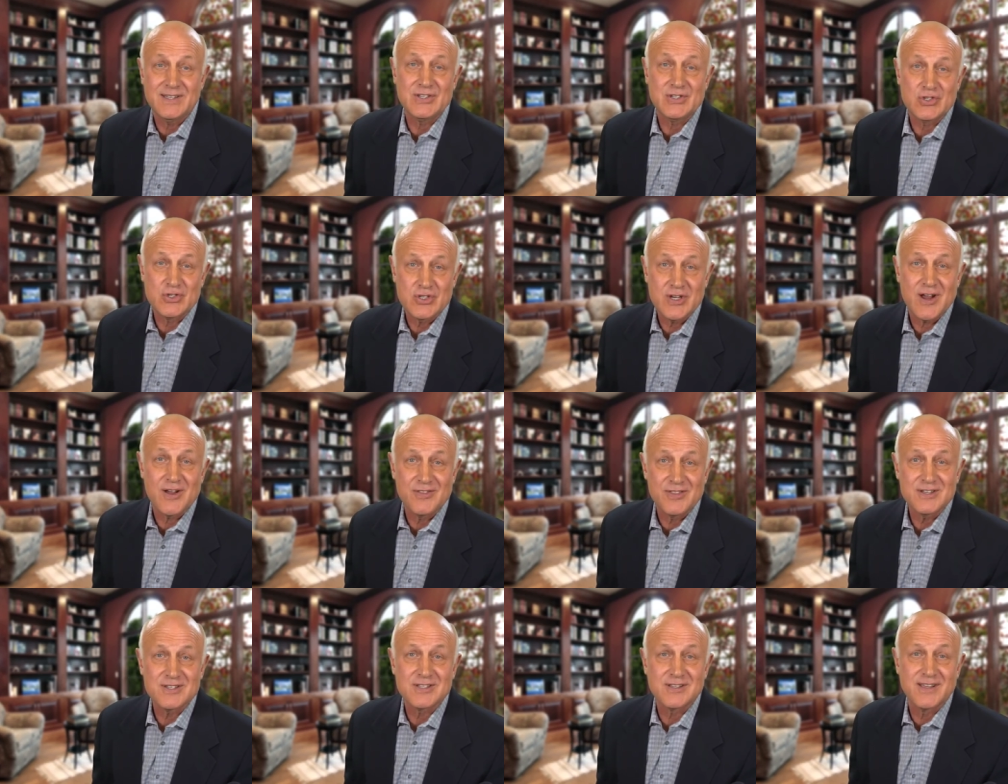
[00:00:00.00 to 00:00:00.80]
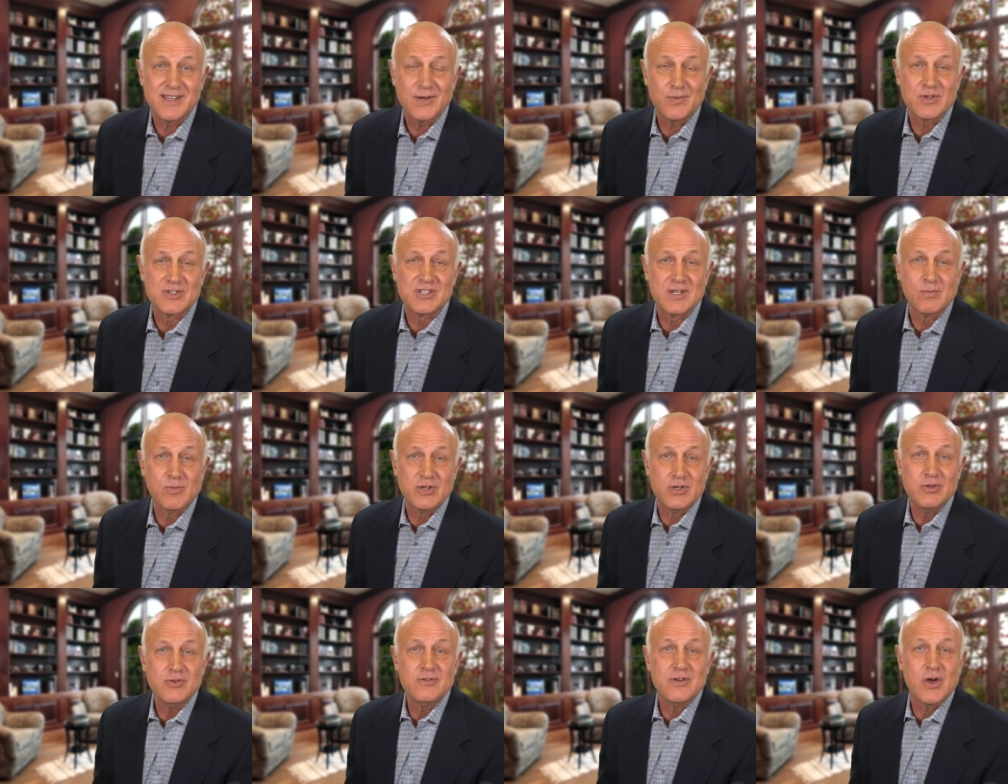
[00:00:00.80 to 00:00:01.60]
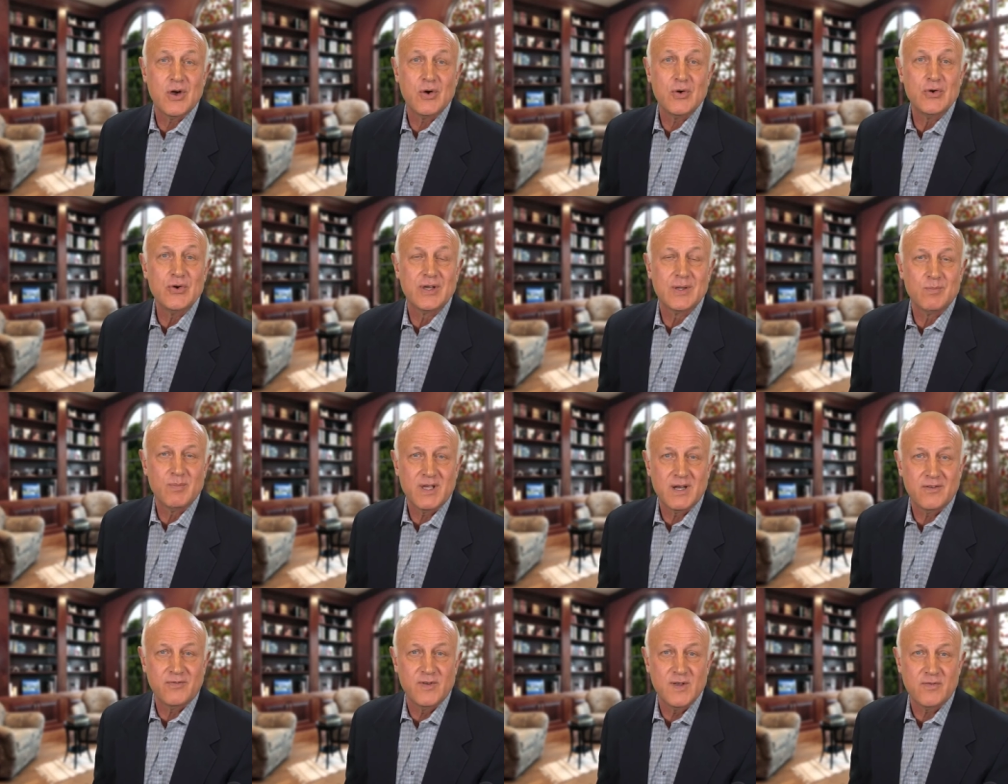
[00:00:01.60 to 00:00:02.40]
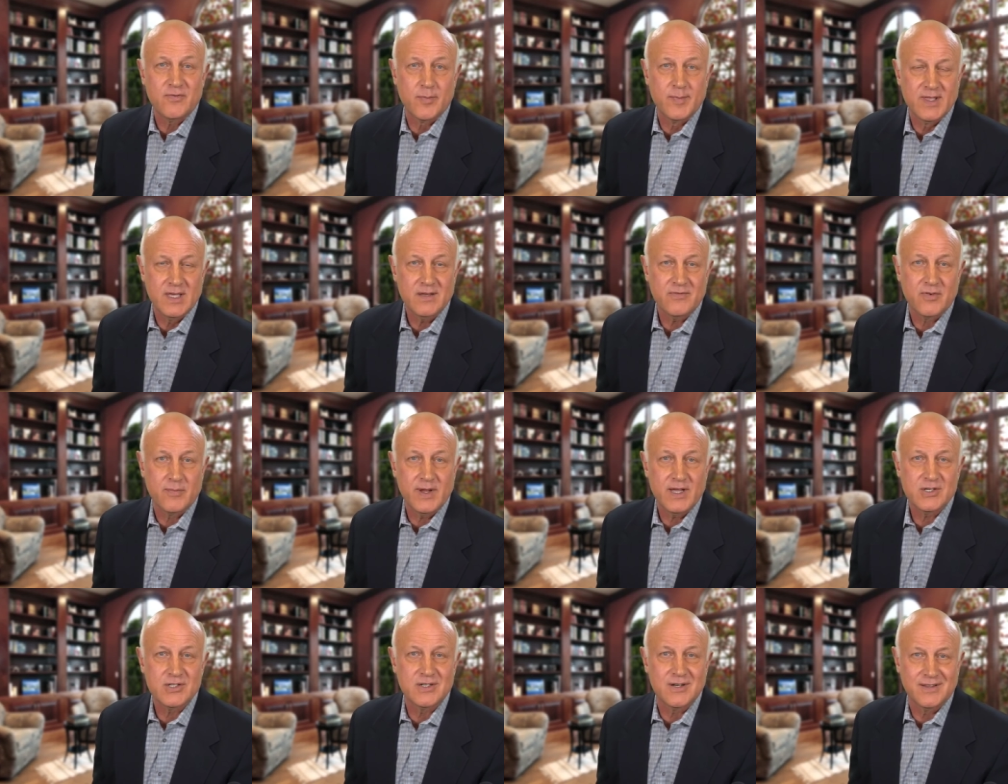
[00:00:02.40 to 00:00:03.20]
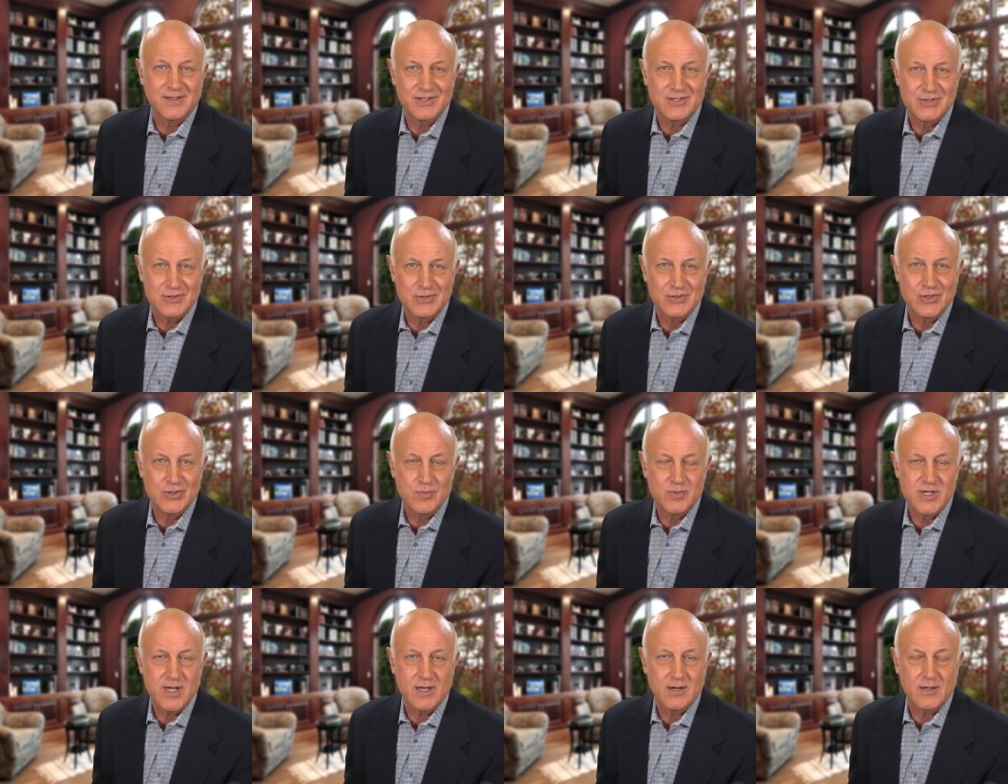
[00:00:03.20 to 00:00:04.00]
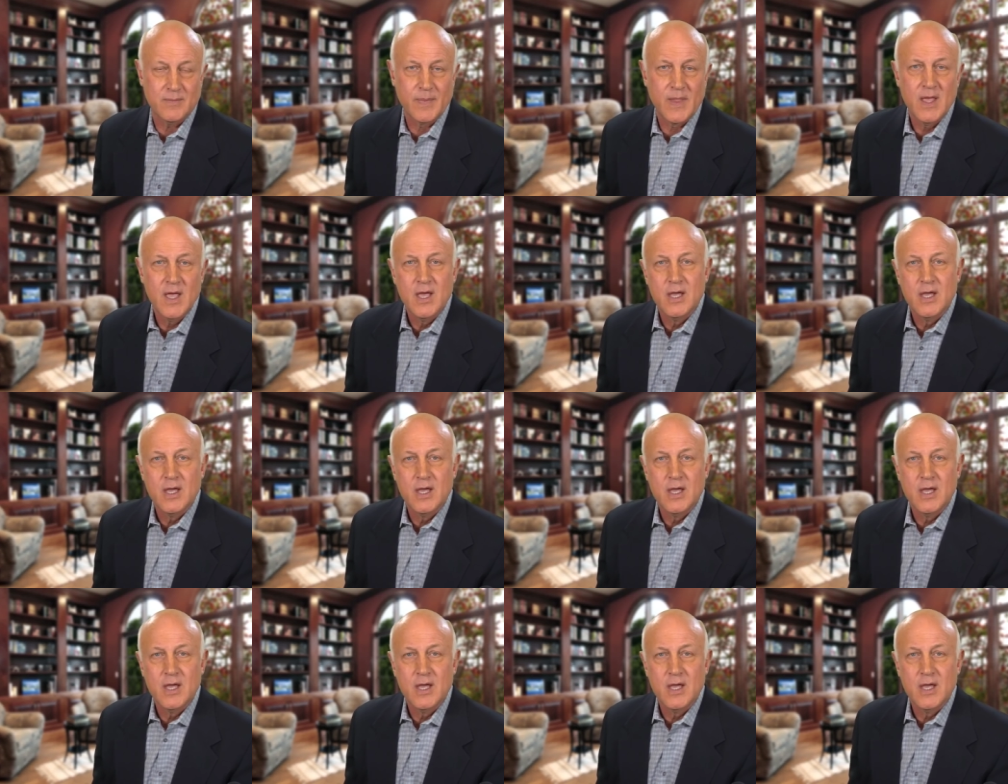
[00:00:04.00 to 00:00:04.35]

share this link with someone you know who can benefit from the information on this YouTube channel.